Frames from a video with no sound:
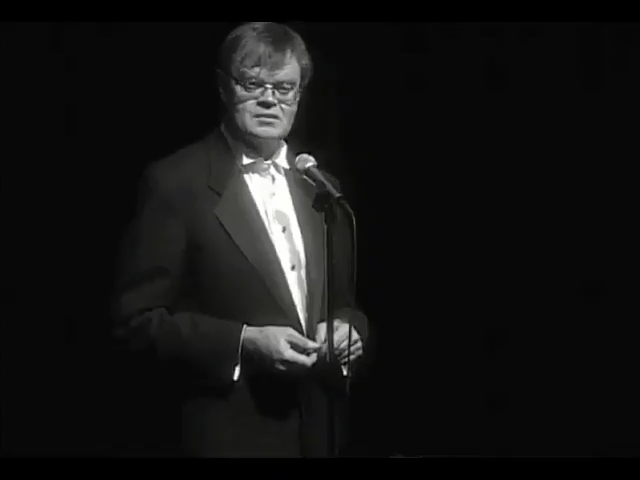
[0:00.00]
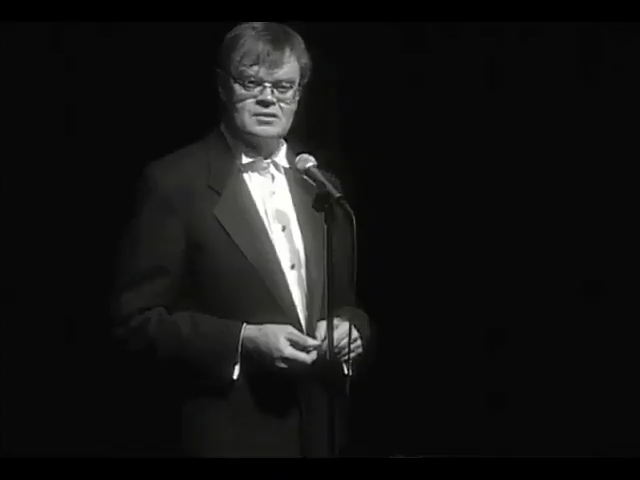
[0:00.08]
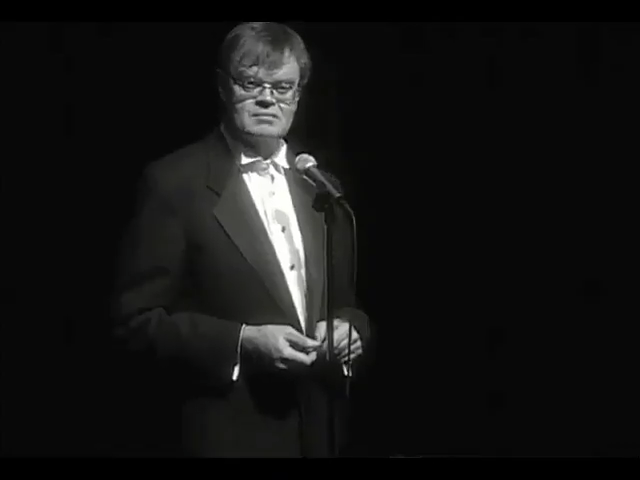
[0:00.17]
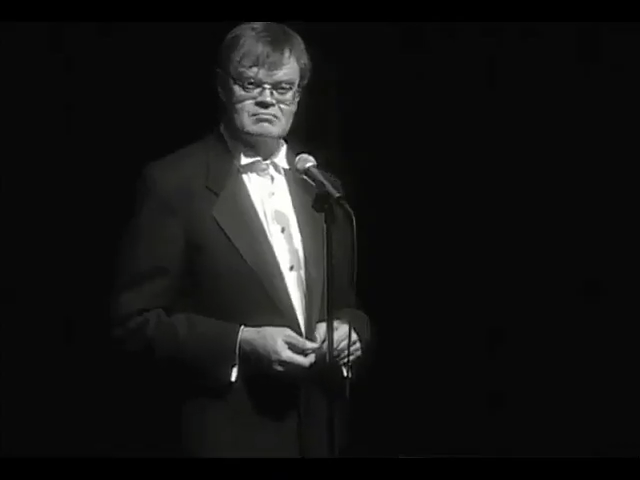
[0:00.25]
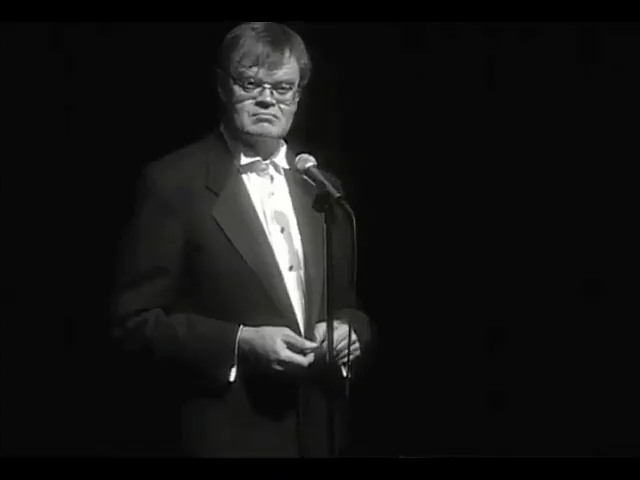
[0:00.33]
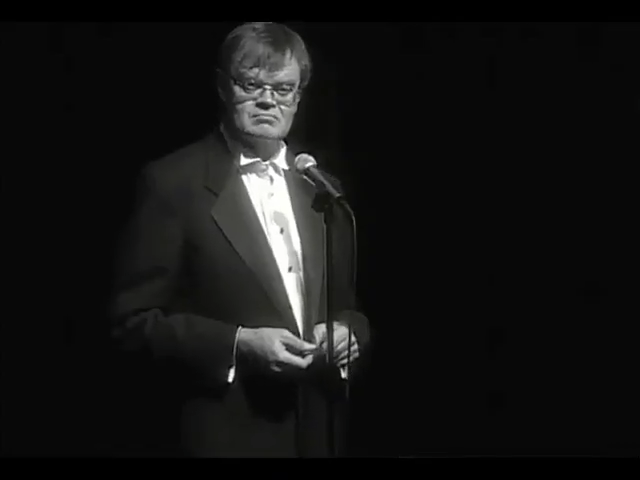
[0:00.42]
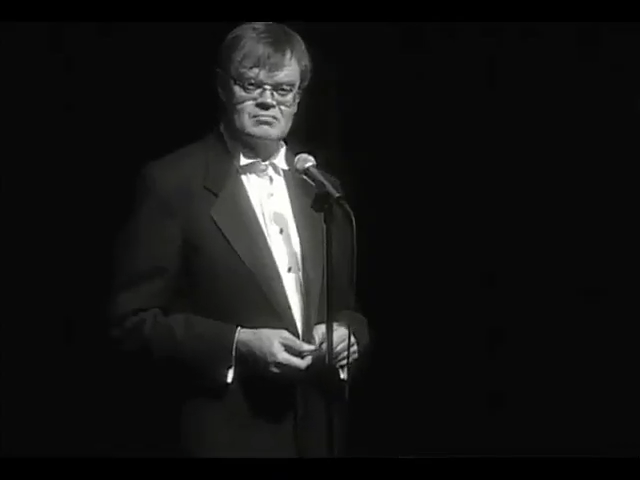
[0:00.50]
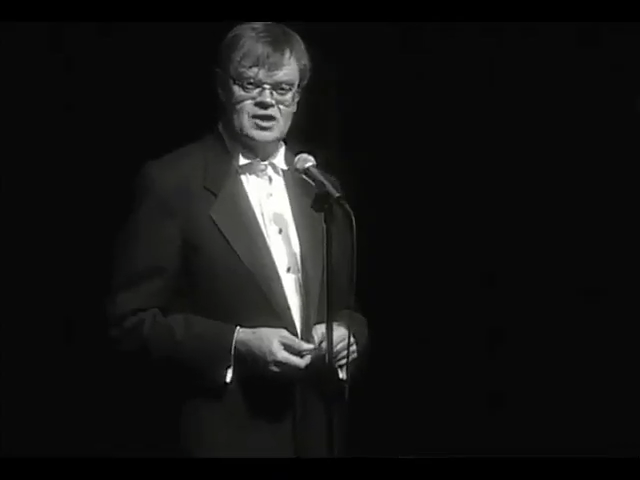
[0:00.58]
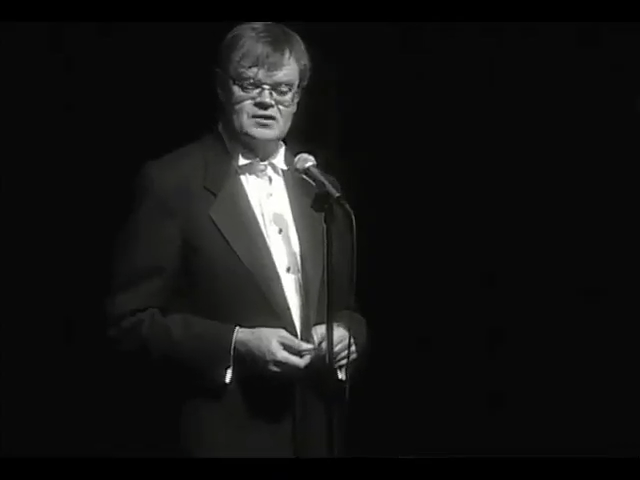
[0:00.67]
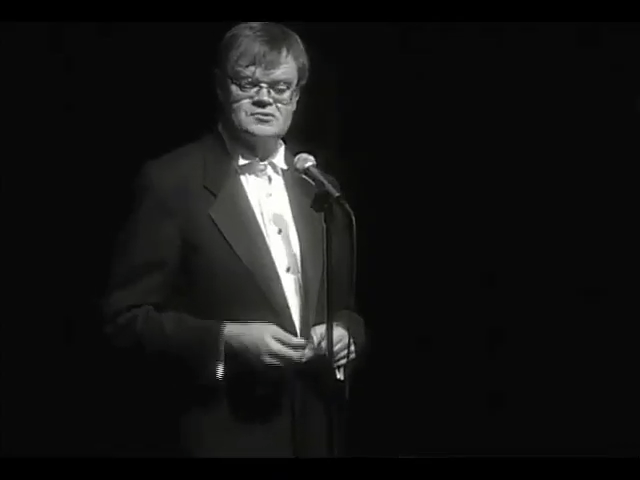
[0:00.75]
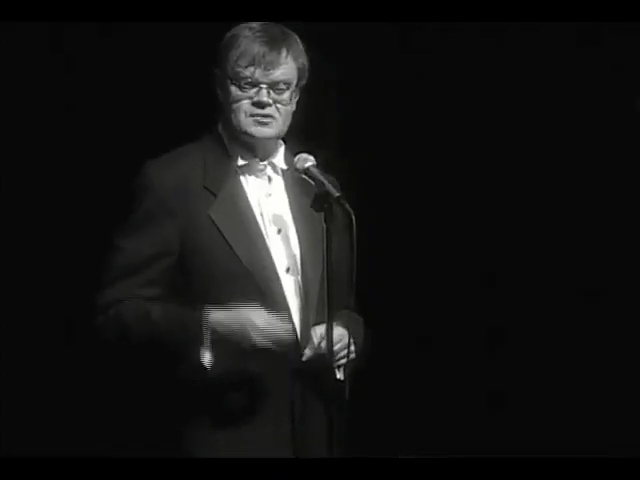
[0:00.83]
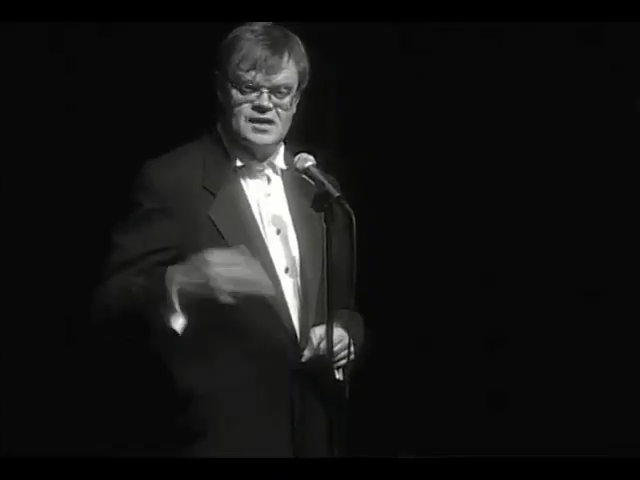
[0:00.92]
that
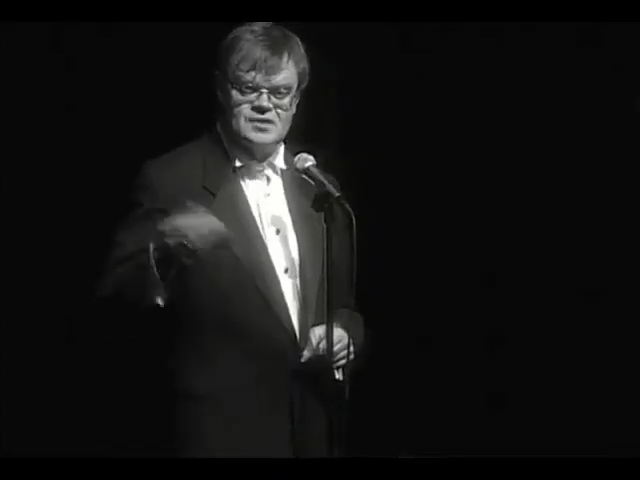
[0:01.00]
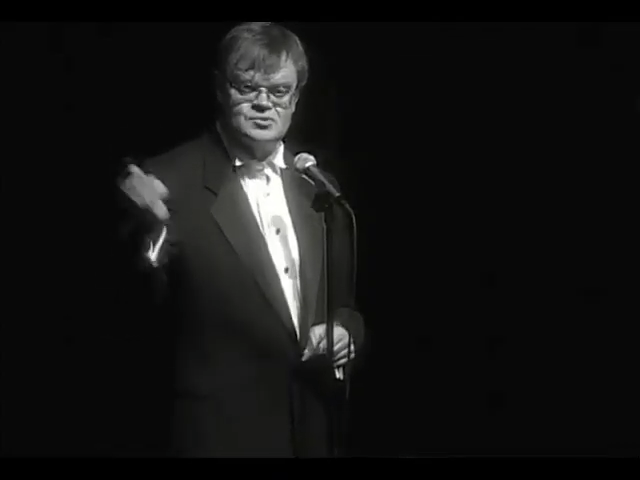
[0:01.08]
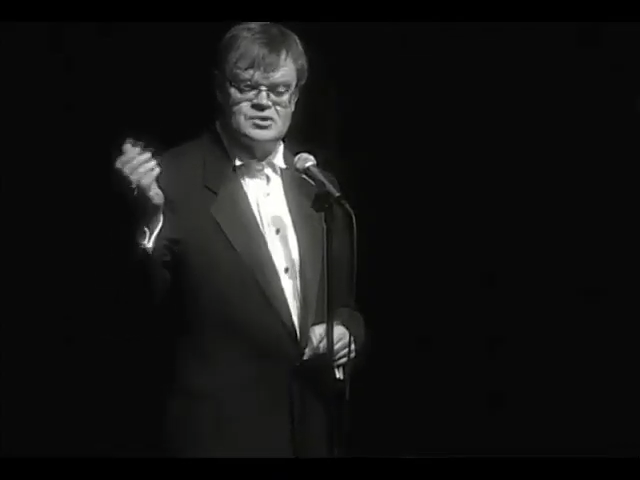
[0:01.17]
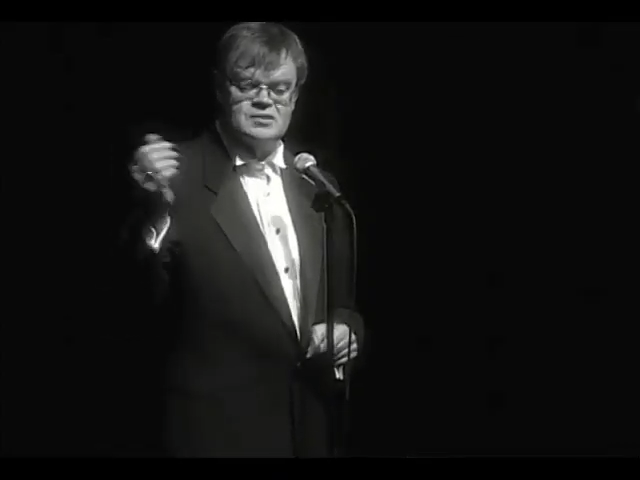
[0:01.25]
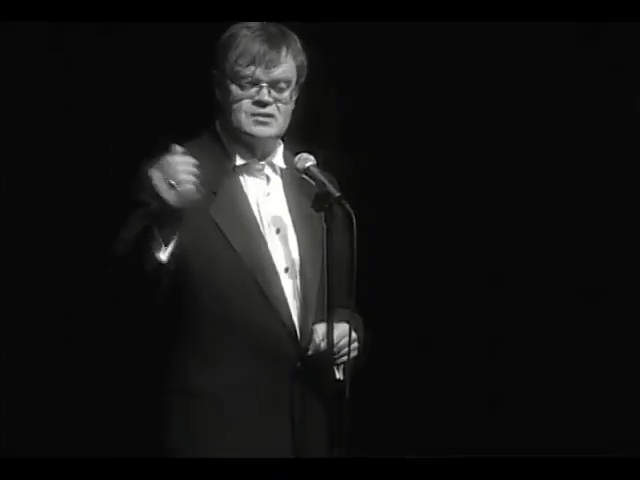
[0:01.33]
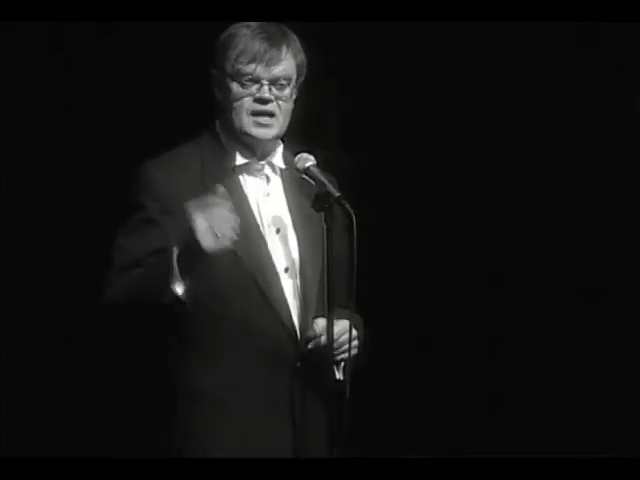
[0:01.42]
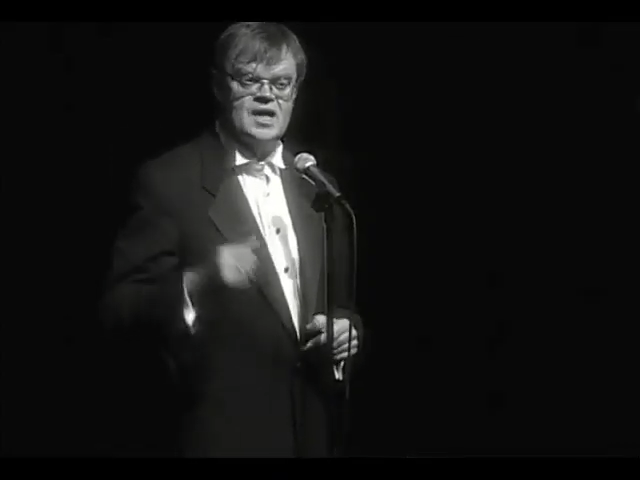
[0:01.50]
extends into